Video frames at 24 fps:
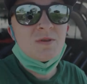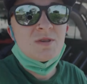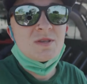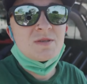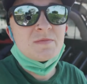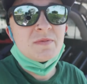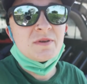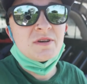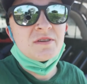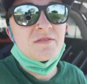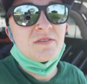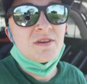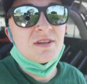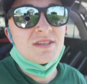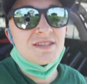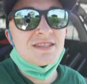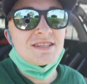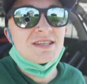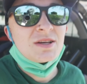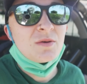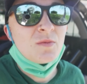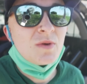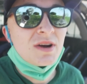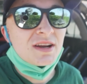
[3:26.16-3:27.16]
film as much
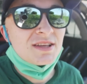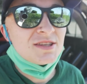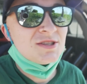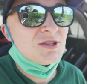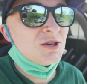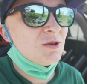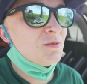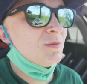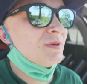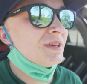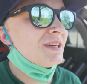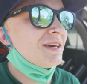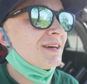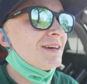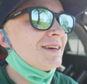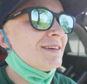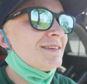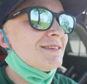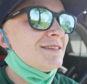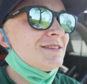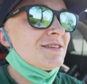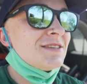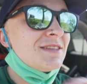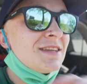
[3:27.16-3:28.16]
as I wanted to
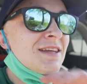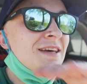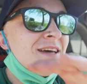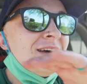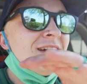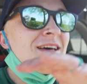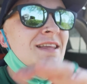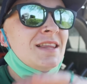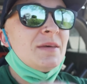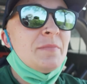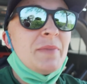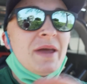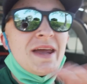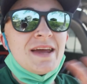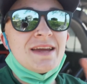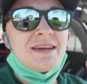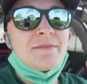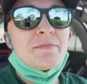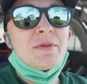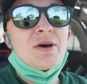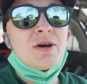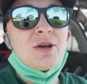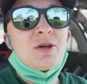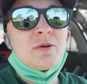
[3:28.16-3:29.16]
because just
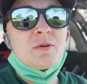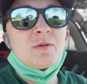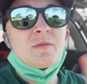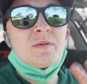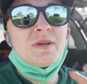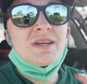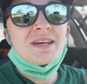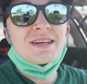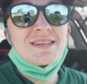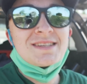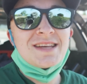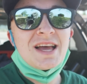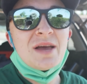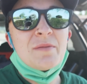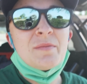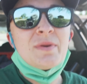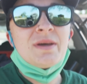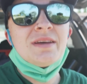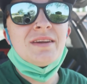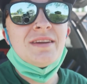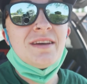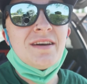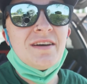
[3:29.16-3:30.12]
pandemonium and excitement